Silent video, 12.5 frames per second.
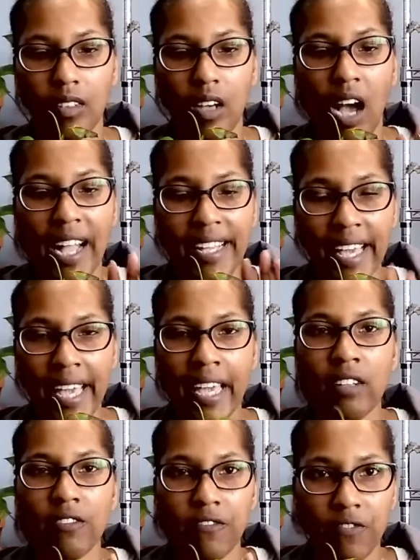I
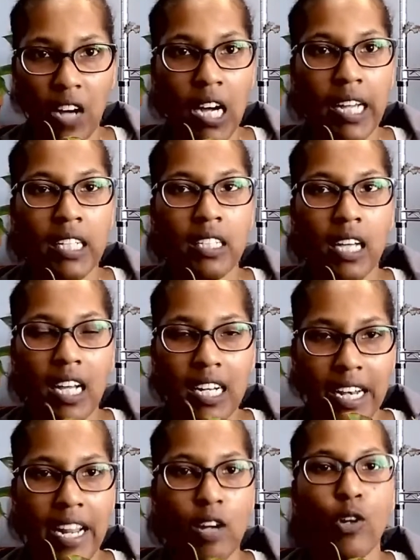can't find a
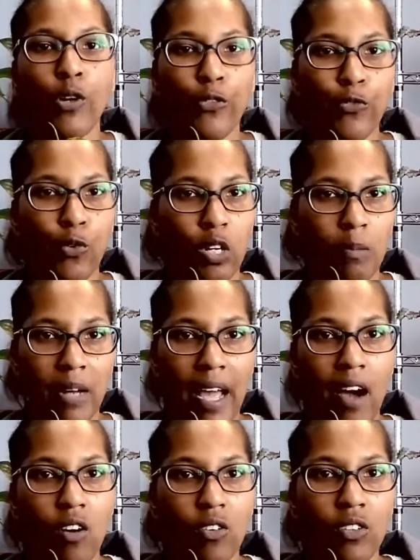narrow form
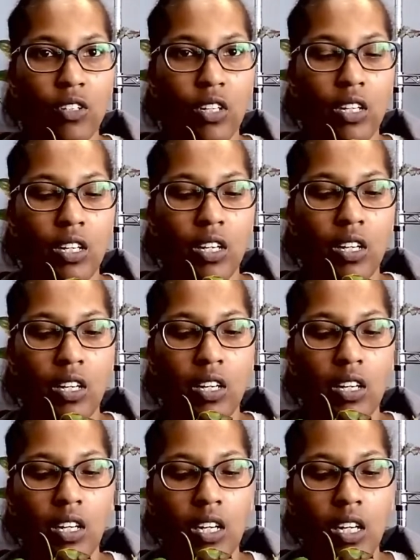now
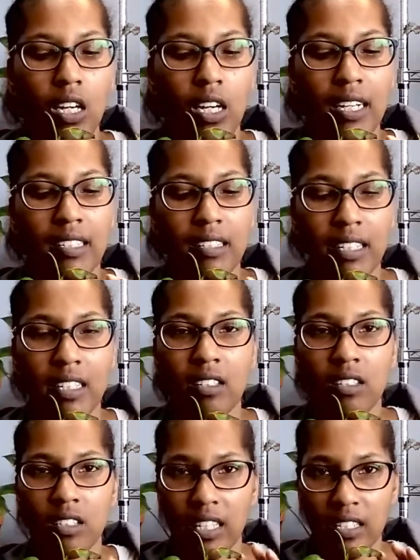as
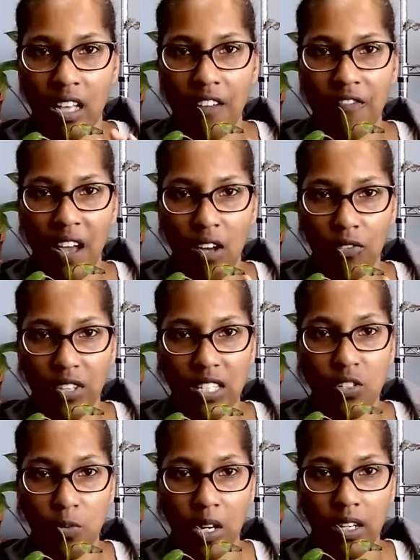easily as I found
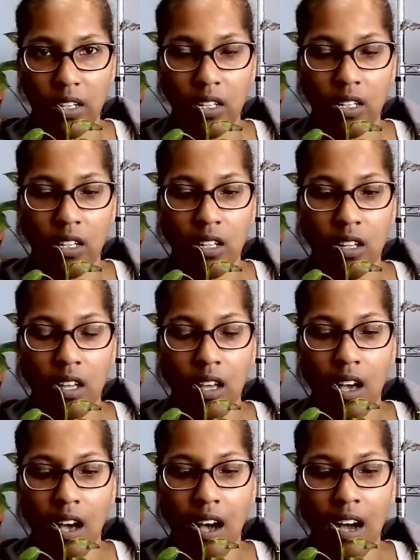this one.
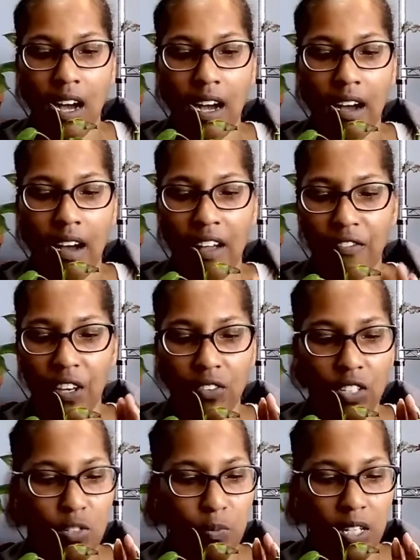I found
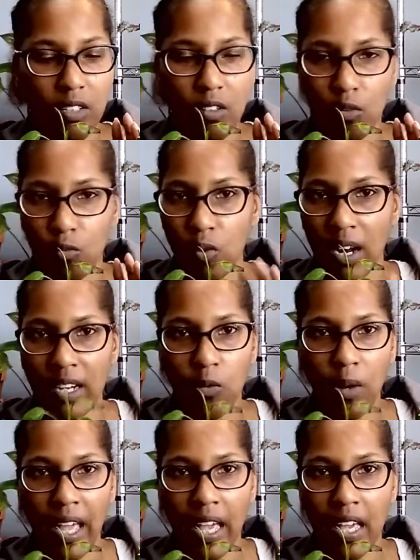this one right
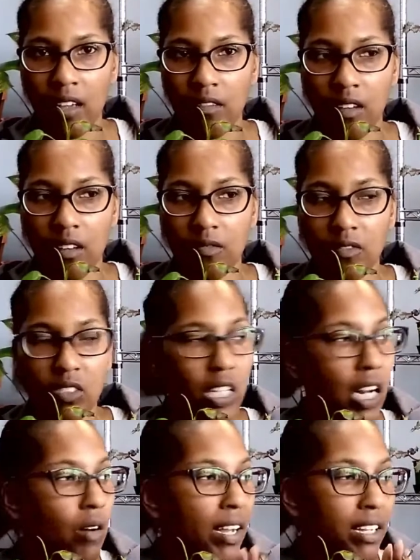away. You
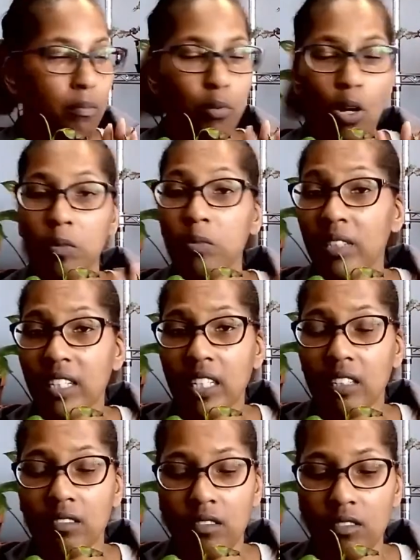know, I could
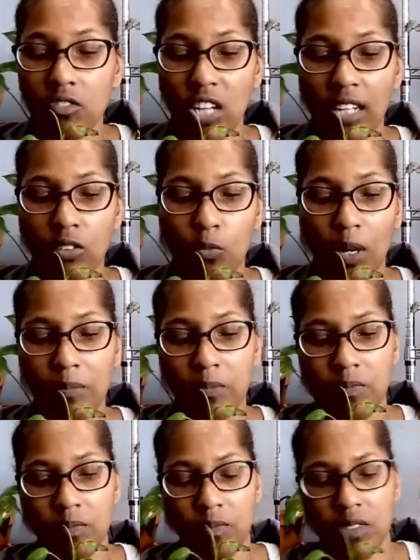probably check the
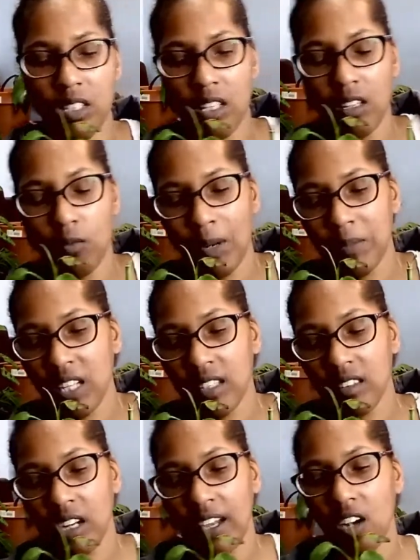website
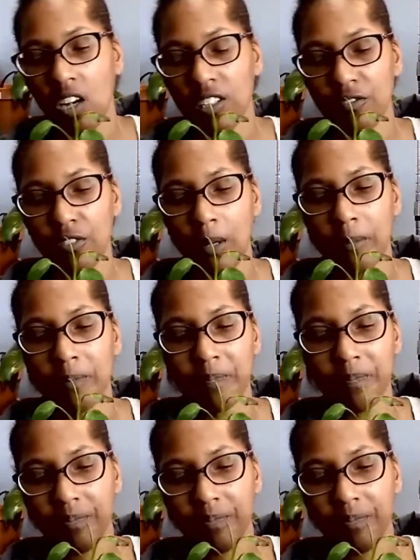that I got it from